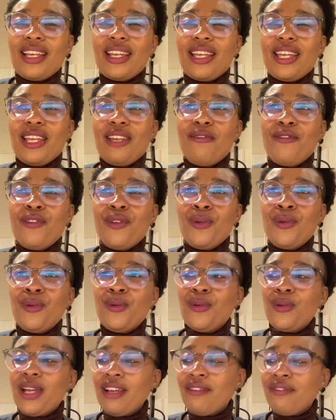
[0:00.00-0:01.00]
if
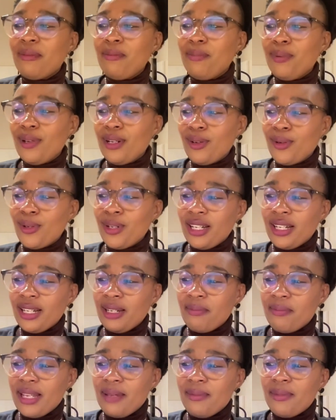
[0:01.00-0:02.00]
you have uploaded
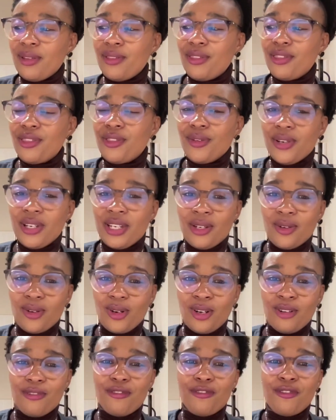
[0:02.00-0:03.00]
maybe 3
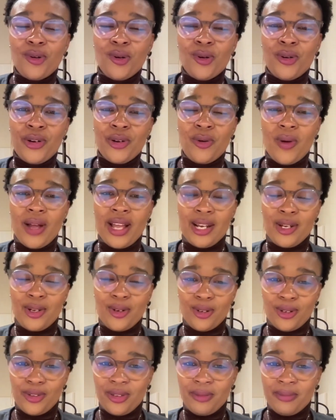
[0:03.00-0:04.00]
or 4 required
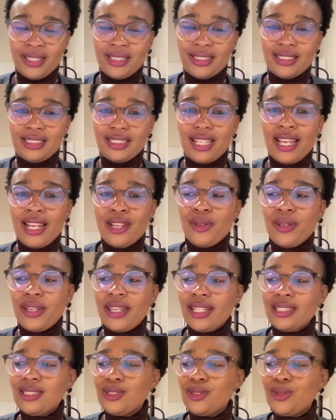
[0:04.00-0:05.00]
documents and you
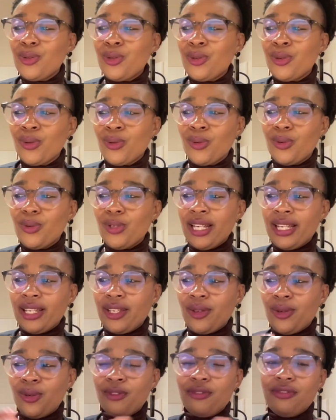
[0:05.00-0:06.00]
get to your
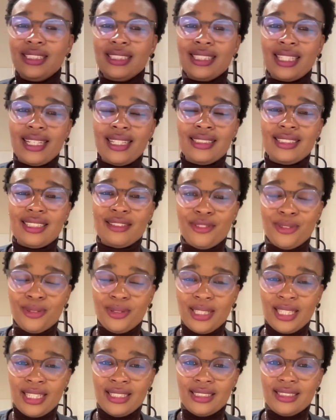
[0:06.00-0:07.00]
visa interview
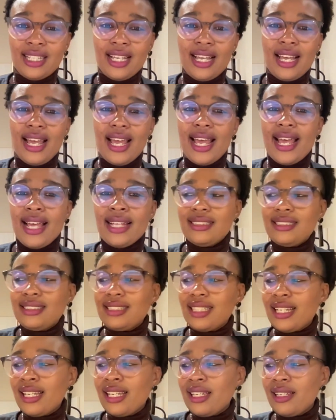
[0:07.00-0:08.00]
date and
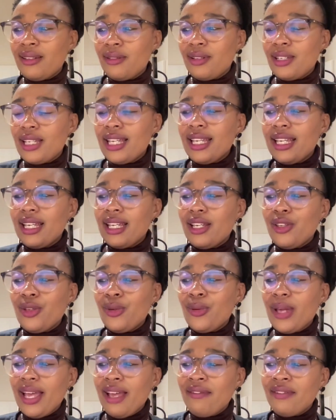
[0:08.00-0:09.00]
say you
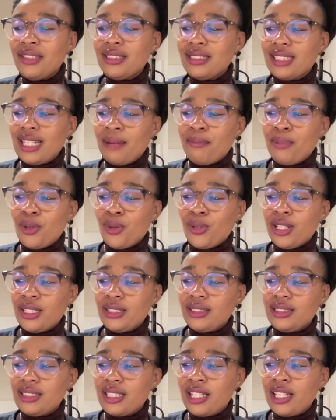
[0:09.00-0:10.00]
haven't uploaded,
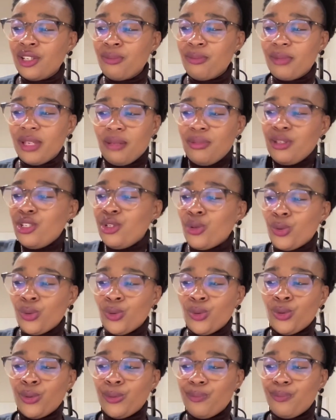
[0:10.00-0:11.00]
say maybe
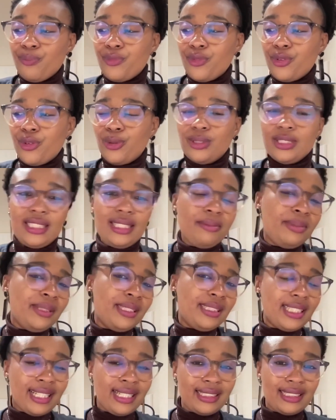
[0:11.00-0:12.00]
your TB
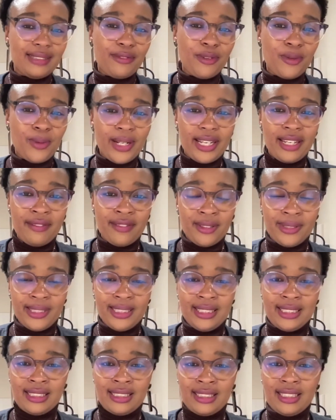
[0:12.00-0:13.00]
test for whatever
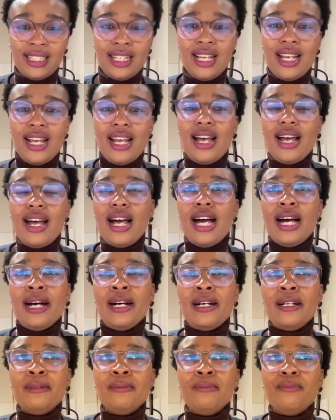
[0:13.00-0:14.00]
reason, um,
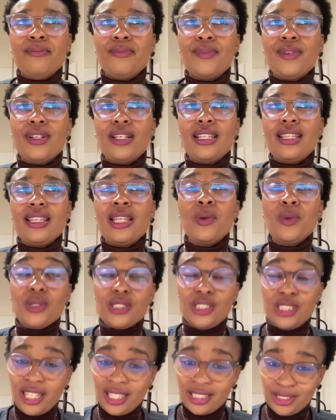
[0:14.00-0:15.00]
they will
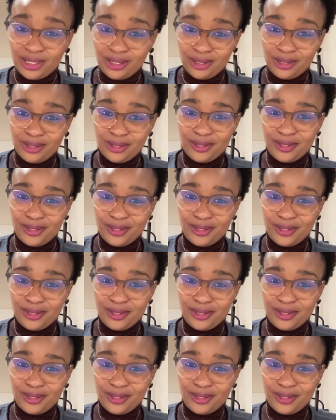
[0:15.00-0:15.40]
charge you.